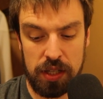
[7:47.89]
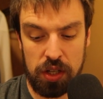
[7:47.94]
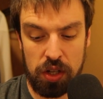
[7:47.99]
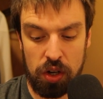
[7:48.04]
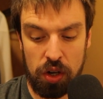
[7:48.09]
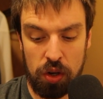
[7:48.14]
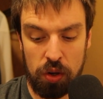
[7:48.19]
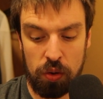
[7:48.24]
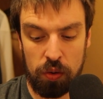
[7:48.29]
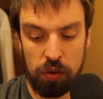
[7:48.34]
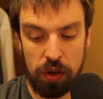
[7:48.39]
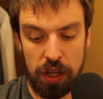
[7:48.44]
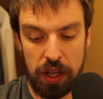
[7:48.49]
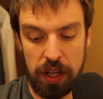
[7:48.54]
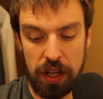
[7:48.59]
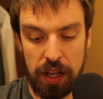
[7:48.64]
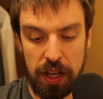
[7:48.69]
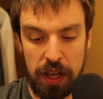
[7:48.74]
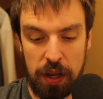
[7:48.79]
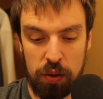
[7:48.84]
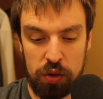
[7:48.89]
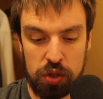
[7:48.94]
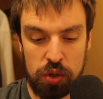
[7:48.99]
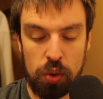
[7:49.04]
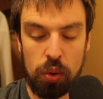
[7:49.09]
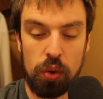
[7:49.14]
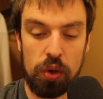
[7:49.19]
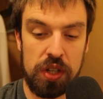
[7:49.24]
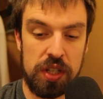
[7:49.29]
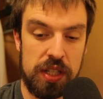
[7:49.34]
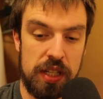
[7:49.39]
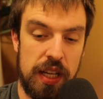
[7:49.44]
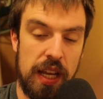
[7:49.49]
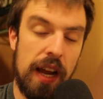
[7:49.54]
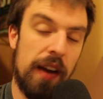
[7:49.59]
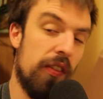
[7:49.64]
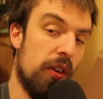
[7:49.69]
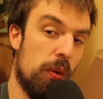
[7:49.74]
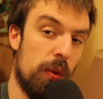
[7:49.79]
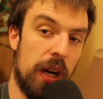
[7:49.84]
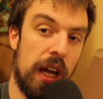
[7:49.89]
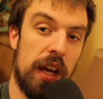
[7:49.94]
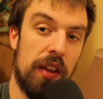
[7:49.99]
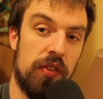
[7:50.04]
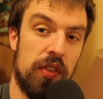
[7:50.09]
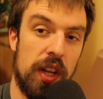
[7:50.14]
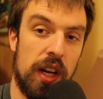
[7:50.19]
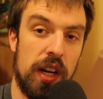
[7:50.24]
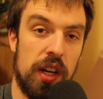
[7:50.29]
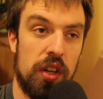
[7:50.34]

it was cool to see everyone out there.